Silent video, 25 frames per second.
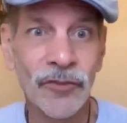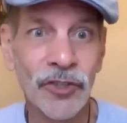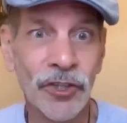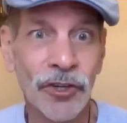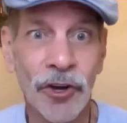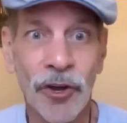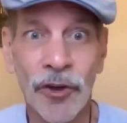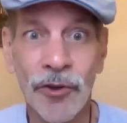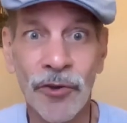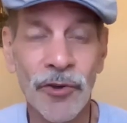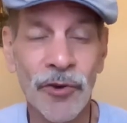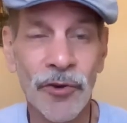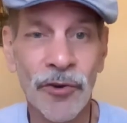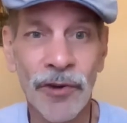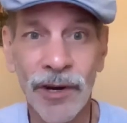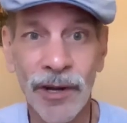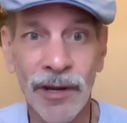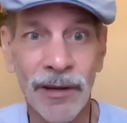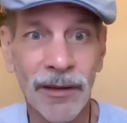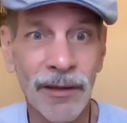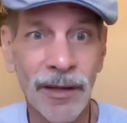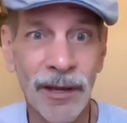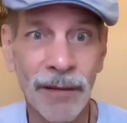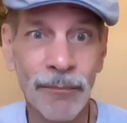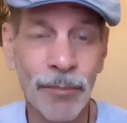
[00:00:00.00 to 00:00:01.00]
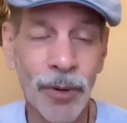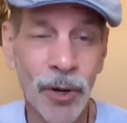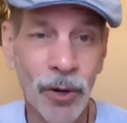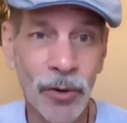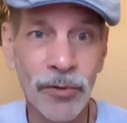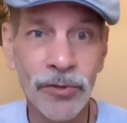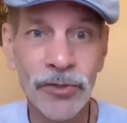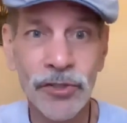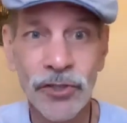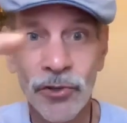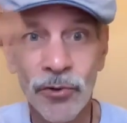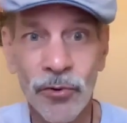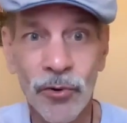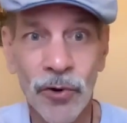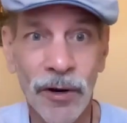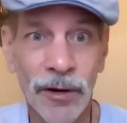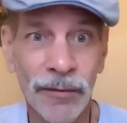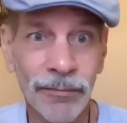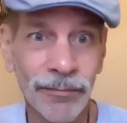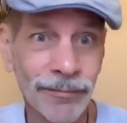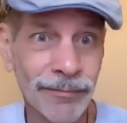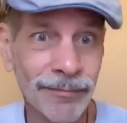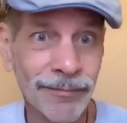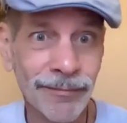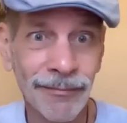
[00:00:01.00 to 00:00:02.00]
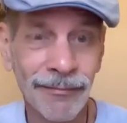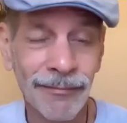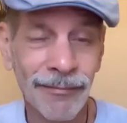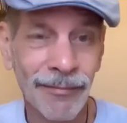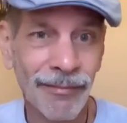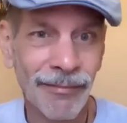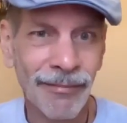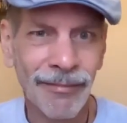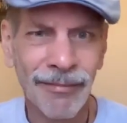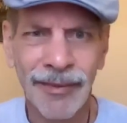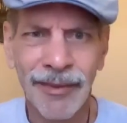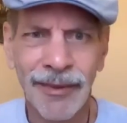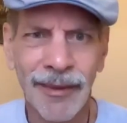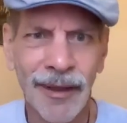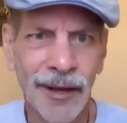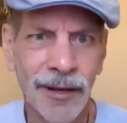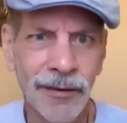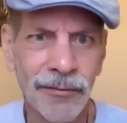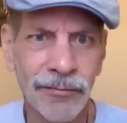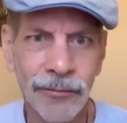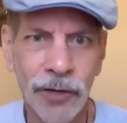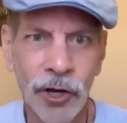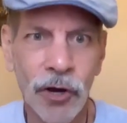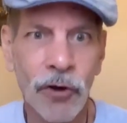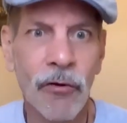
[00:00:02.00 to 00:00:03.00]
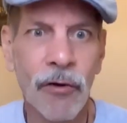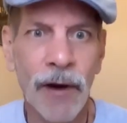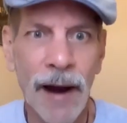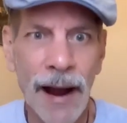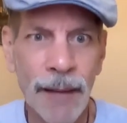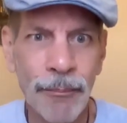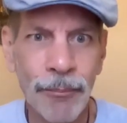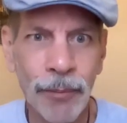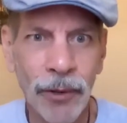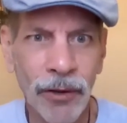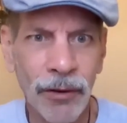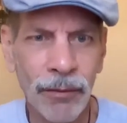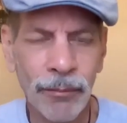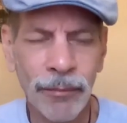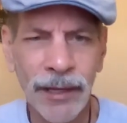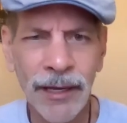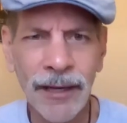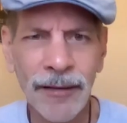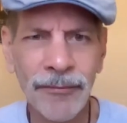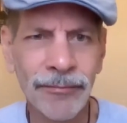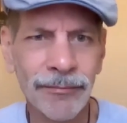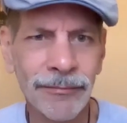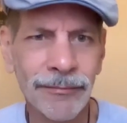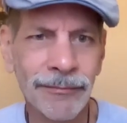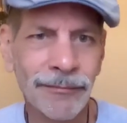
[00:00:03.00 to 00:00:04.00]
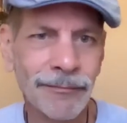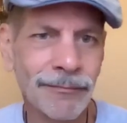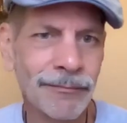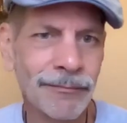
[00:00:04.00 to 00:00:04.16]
You're gonna impose your crap on me.